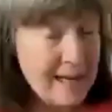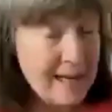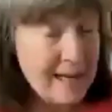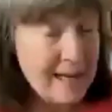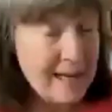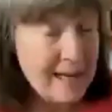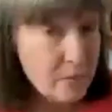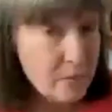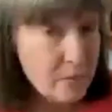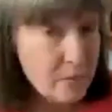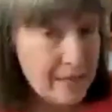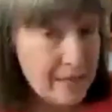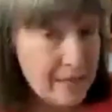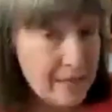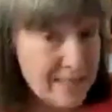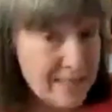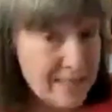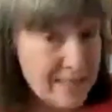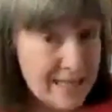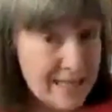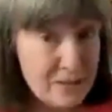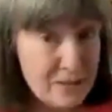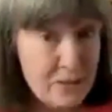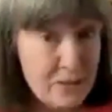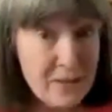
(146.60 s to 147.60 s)
forget the
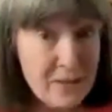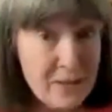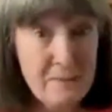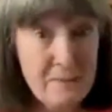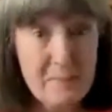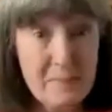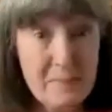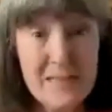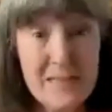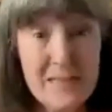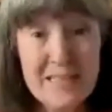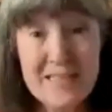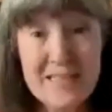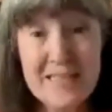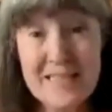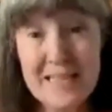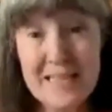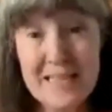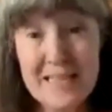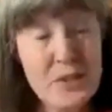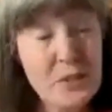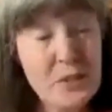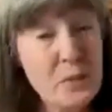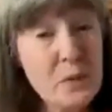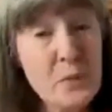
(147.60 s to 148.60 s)
tiny treat, because
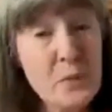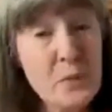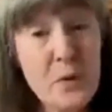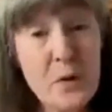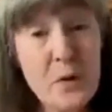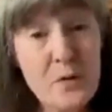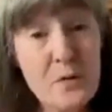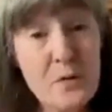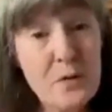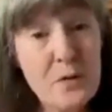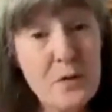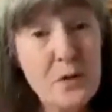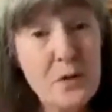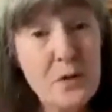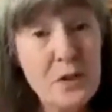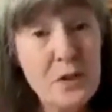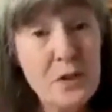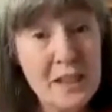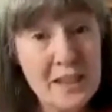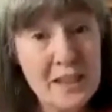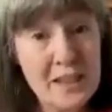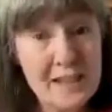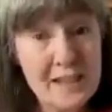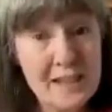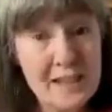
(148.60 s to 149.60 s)
that's the reward for
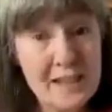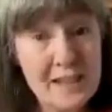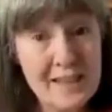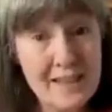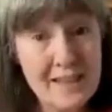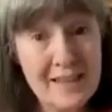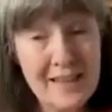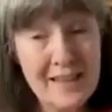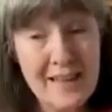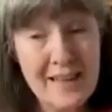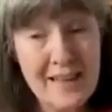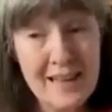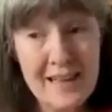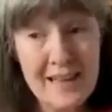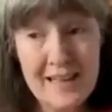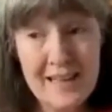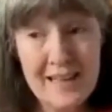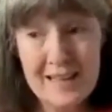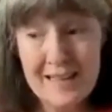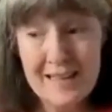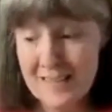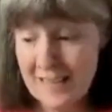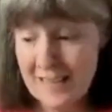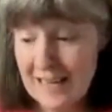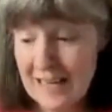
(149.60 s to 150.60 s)
looking.
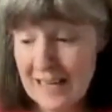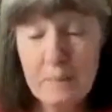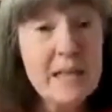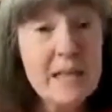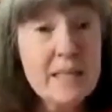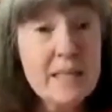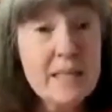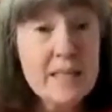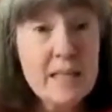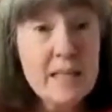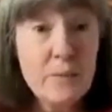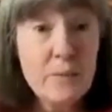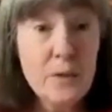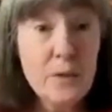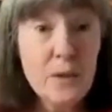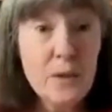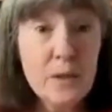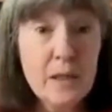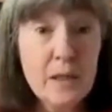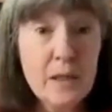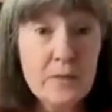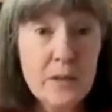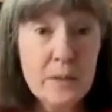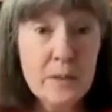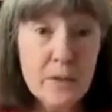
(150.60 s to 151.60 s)
And because if
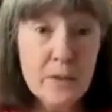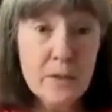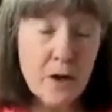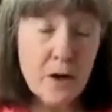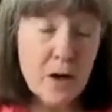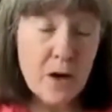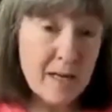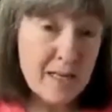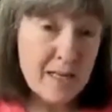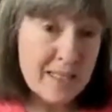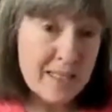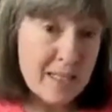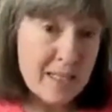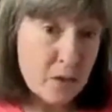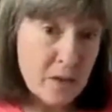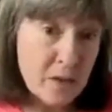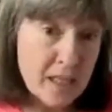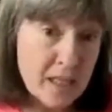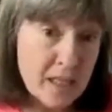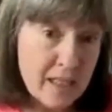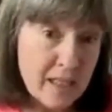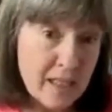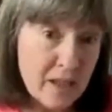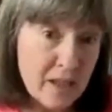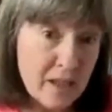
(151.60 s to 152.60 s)
the dog isn't
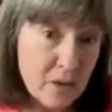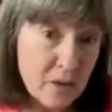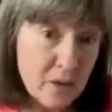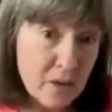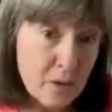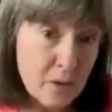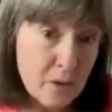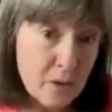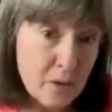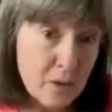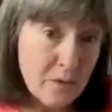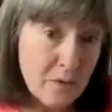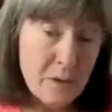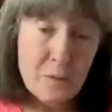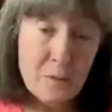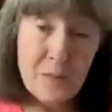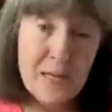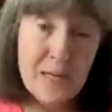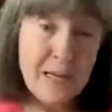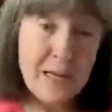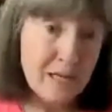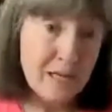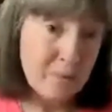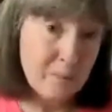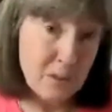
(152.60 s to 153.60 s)
looking at you, you
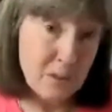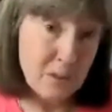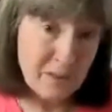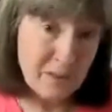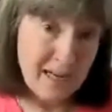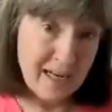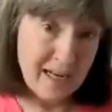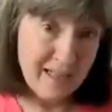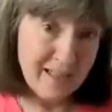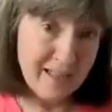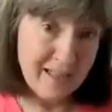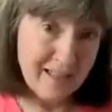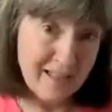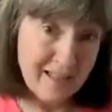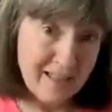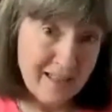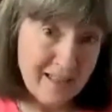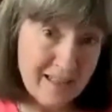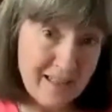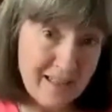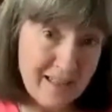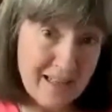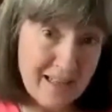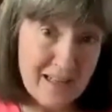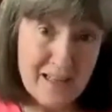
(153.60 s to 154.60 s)
can't communicate.
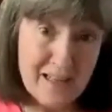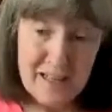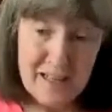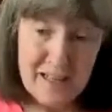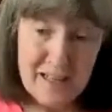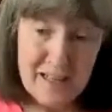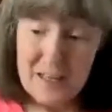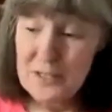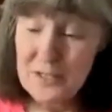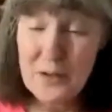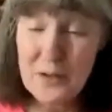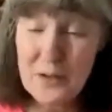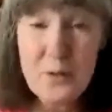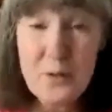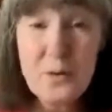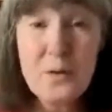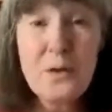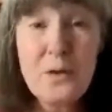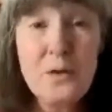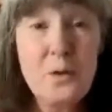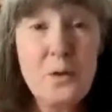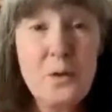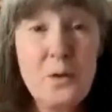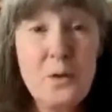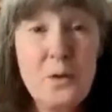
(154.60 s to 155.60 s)
So
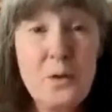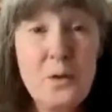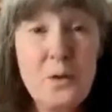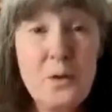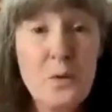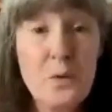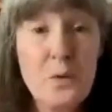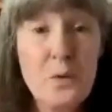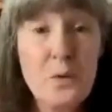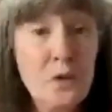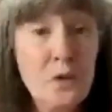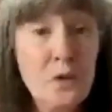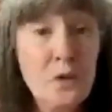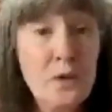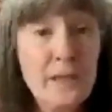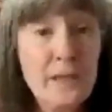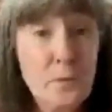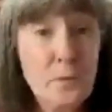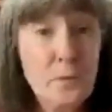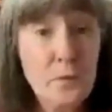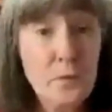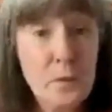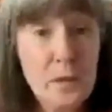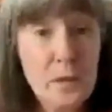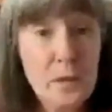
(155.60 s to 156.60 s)
you're looking for
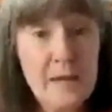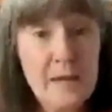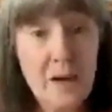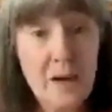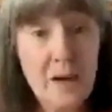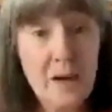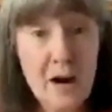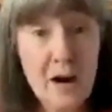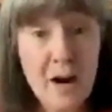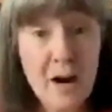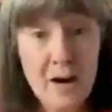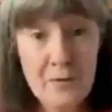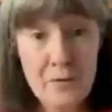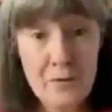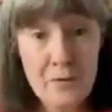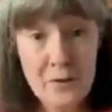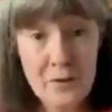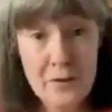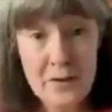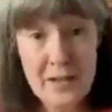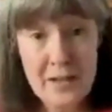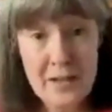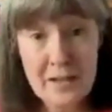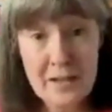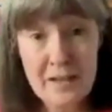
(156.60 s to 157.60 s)
that freely
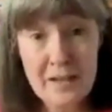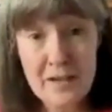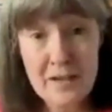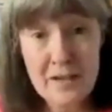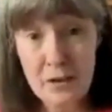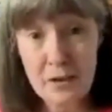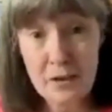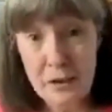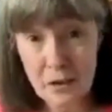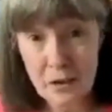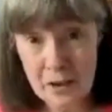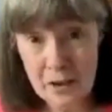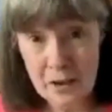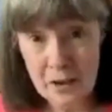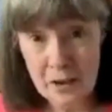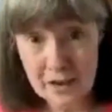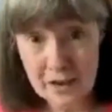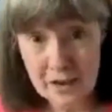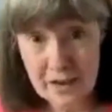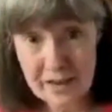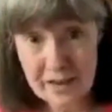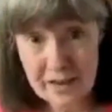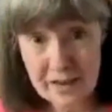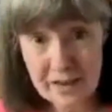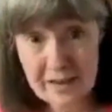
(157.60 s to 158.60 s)
offered look
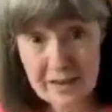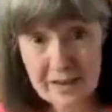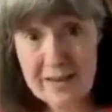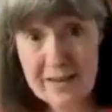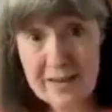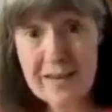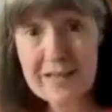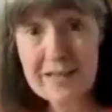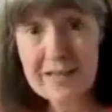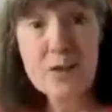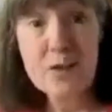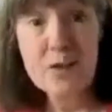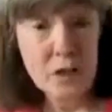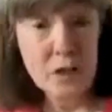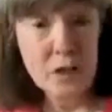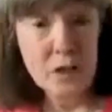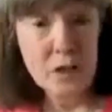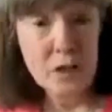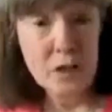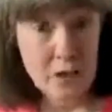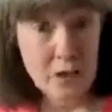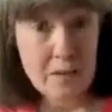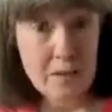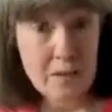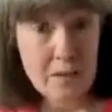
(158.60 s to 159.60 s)
so that you
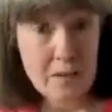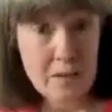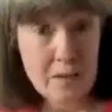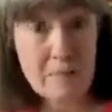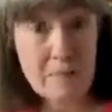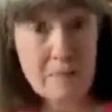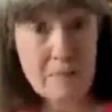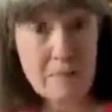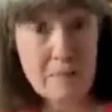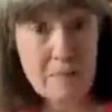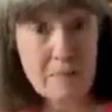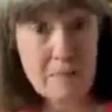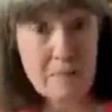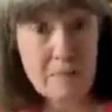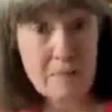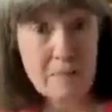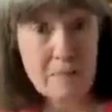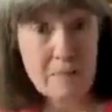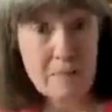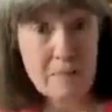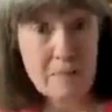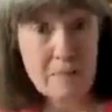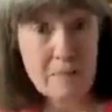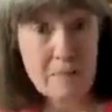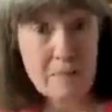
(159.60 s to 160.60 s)
can be in
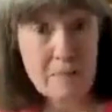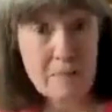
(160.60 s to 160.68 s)
communication.